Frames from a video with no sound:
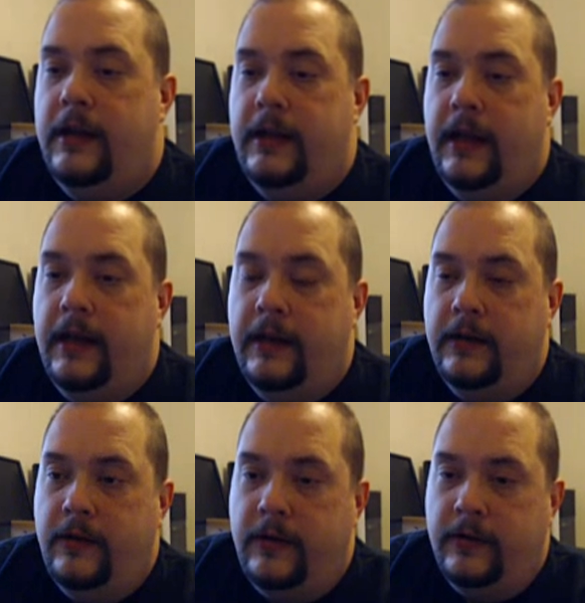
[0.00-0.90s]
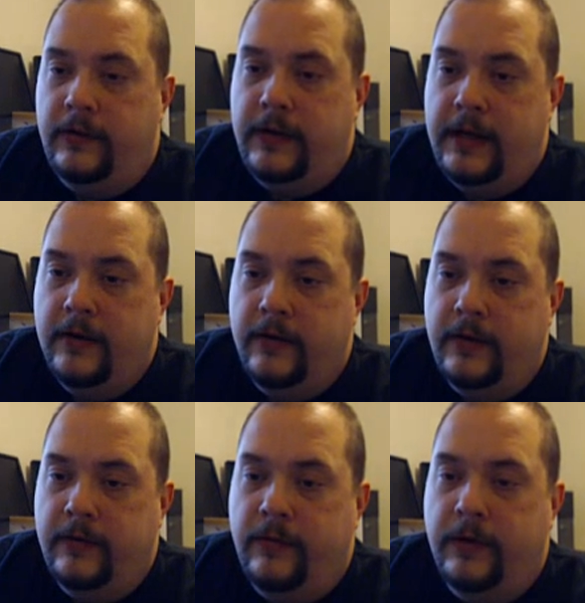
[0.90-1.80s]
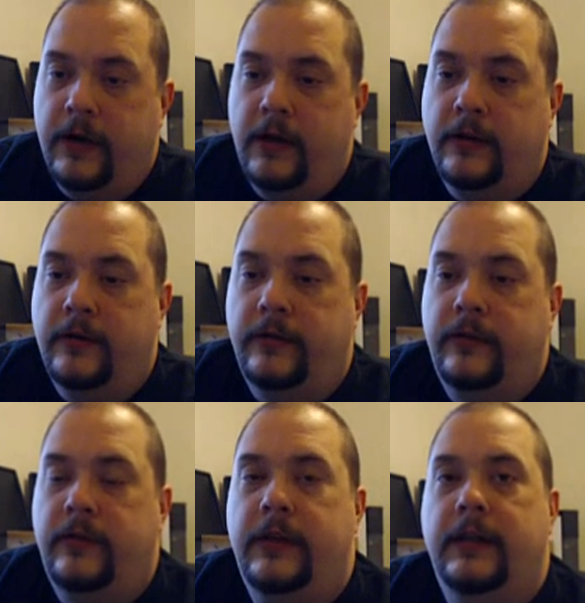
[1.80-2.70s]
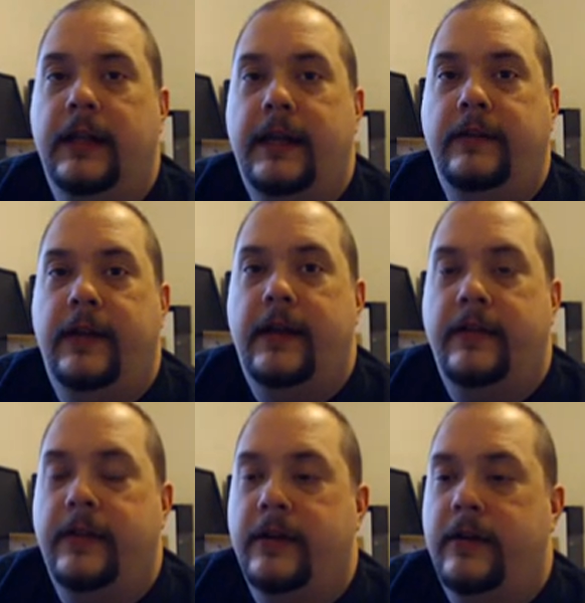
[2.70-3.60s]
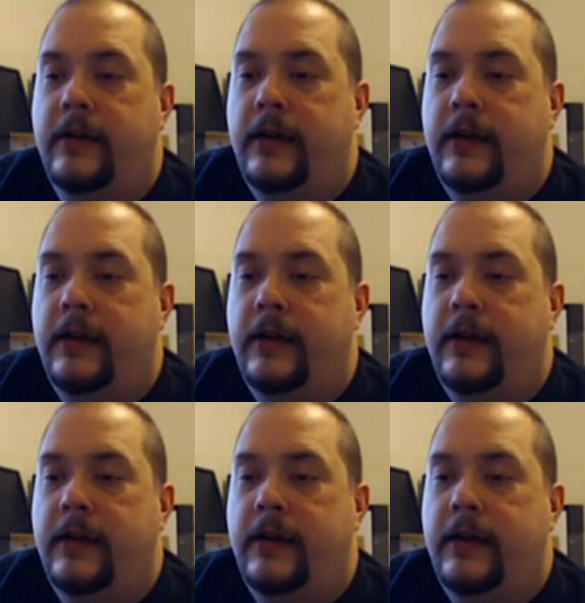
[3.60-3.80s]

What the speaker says: and you can see here the different colors it lays out there,